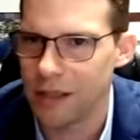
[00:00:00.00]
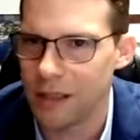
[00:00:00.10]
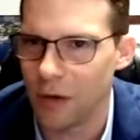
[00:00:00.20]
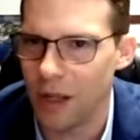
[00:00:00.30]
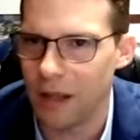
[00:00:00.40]

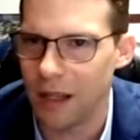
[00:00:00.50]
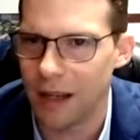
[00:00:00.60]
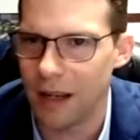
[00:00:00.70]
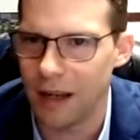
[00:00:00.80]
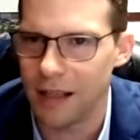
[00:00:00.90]
so that they
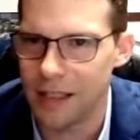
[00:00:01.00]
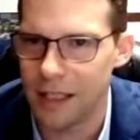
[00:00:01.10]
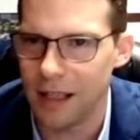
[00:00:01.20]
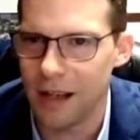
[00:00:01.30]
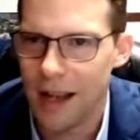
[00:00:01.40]
can kind of
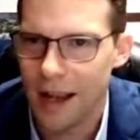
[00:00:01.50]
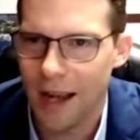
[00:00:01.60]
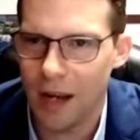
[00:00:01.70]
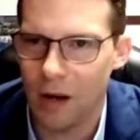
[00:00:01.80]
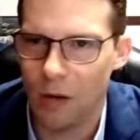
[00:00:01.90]
see,
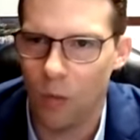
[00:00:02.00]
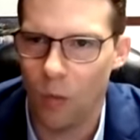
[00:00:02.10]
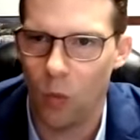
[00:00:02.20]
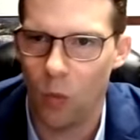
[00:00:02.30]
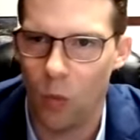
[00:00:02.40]
hey,
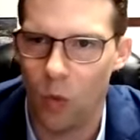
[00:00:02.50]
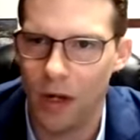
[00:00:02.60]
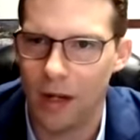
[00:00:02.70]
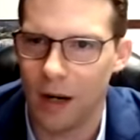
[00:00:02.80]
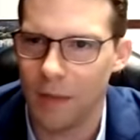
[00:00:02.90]

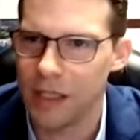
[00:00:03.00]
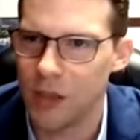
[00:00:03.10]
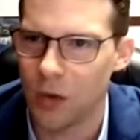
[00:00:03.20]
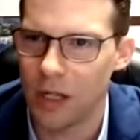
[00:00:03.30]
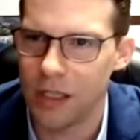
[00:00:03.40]
what are my
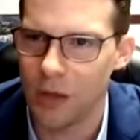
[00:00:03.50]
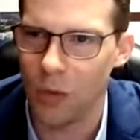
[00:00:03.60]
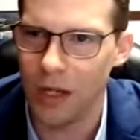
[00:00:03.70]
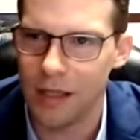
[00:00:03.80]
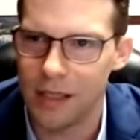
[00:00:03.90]
strengths and
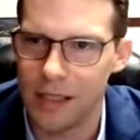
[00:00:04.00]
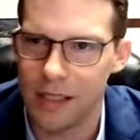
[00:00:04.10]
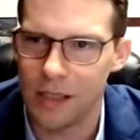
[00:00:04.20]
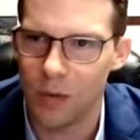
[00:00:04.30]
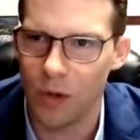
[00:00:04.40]

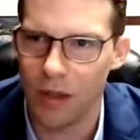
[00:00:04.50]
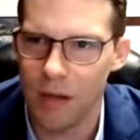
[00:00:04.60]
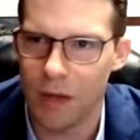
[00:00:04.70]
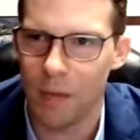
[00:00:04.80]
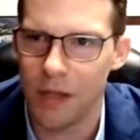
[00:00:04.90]
weaknesses
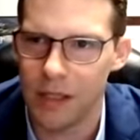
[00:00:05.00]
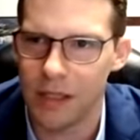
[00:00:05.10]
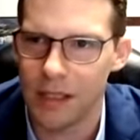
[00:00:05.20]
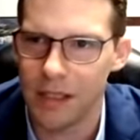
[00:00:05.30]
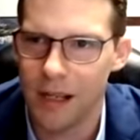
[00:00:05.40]
within my
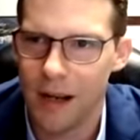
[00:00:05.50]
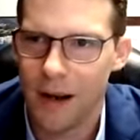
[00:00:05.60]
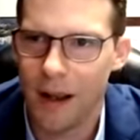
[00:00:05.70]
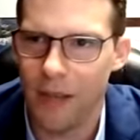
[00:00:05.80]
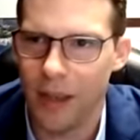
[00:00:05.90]
business?
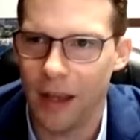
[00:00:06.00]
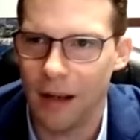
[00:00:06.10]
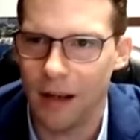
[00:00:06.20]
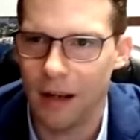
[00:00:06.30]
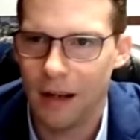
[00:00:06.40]
And
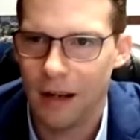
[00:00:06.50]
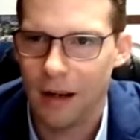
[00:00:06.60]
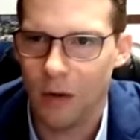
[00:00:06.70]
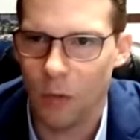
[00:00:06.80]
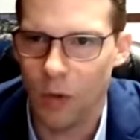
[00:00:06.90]
then
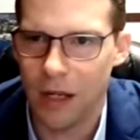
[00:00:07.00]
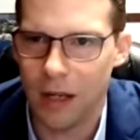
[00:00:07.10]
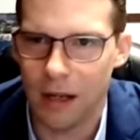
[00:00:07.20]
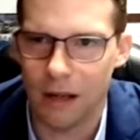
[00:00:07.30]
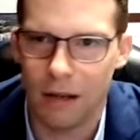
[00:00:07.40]
we
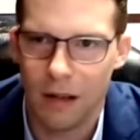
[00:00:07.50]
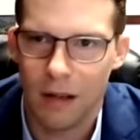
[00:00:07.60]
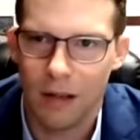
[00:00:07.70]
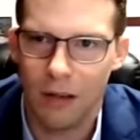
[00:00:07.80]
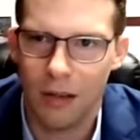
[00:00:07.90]
can
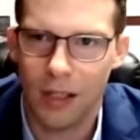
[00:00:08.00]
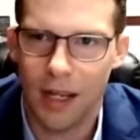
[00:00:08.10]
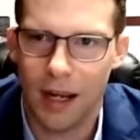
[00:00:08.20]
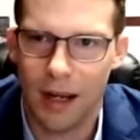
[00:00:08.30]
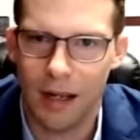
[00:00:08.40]
look
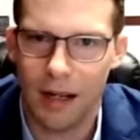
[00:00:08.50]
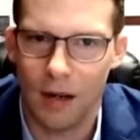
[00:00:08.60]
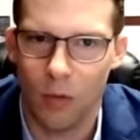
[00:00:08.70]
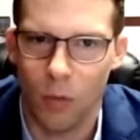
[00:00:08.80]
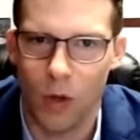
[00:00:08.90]
at
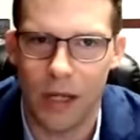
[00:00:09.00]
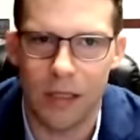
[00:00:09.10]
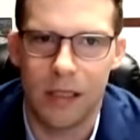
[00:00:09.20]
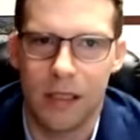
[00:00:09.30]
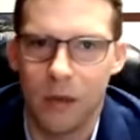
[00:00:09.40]

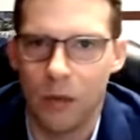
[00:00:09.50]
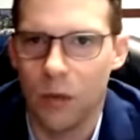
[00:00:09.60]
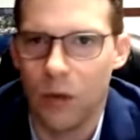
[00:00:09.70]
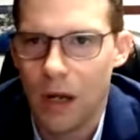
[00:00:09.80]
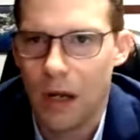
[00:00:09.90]
ways
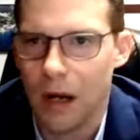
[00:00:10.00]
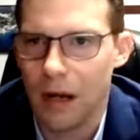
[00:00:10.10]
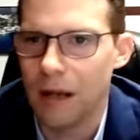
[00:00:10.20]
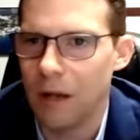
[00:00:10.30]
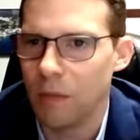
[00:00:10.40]
to
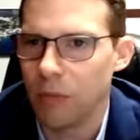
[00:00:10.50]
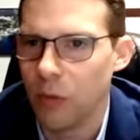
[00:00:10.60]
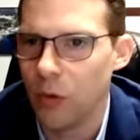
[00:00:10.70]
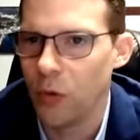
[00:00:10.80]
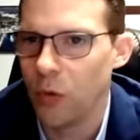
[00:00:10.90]

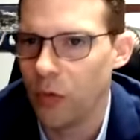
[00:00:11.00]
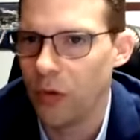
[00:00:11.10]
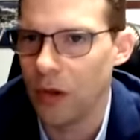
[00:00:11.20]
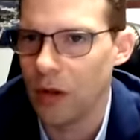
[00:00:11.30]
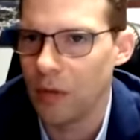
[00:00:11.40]
improve
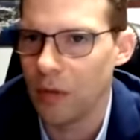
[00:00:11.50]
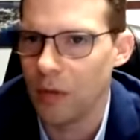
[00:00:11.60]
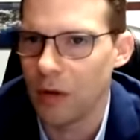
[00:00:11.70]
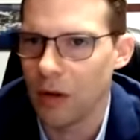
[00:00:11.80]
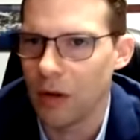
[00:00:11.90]

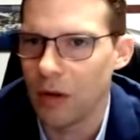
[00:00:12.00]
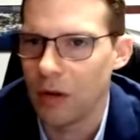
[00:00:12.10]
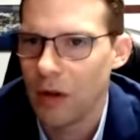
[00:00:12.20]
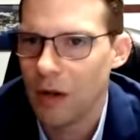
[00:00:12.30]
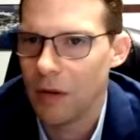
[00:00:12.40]
the
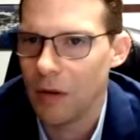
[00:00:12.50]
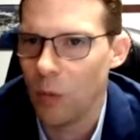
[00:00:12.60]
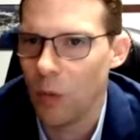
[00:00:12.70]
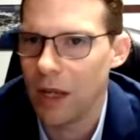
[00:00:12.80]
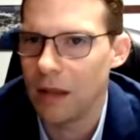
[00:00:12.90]

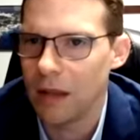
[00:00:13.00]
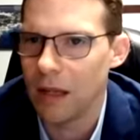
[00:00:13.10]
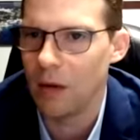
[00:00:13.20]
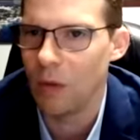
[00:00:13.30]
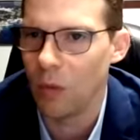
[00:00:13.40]
way that
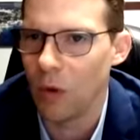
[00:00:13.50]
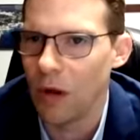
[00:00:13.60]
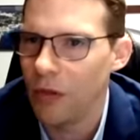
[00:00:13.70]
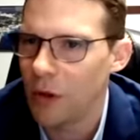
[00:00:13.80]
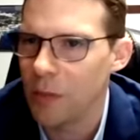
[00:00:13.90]
they
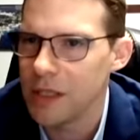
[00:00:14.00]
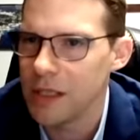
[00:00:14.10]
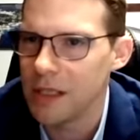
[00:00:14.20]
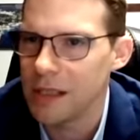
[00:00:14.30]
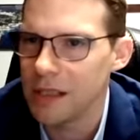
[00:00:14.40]
run their
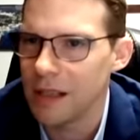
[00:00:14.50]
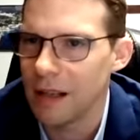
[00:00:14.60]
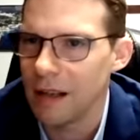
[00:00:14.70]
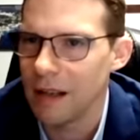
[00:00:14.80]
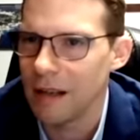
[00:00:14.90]
business,
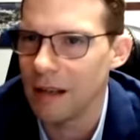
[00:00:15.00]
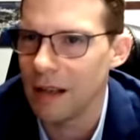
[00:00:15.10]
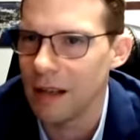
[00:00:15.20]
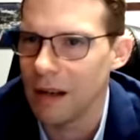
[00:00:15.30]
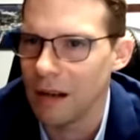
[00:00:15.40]
and
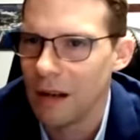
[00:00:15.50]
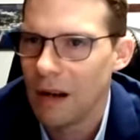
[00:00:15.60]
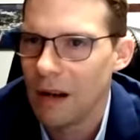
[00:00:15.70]
then